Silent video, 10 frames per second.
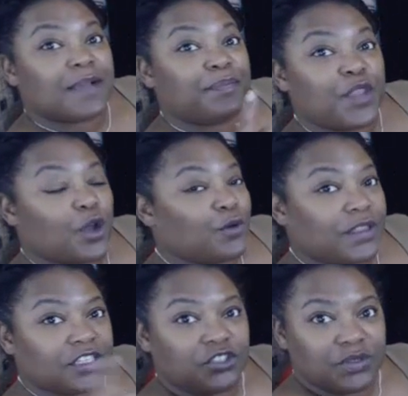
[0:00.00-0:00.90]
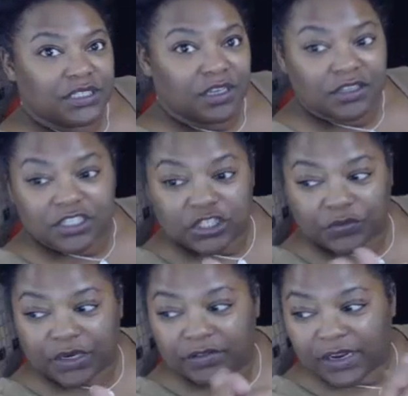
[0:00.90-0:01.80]
the same note that you see on the
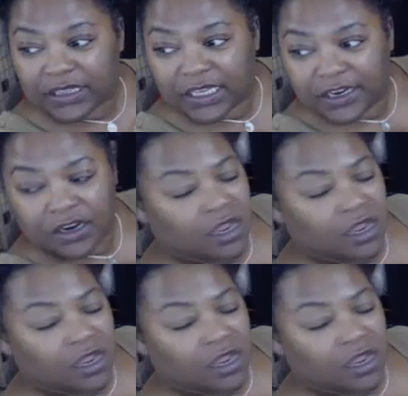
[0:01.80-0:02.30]
screen right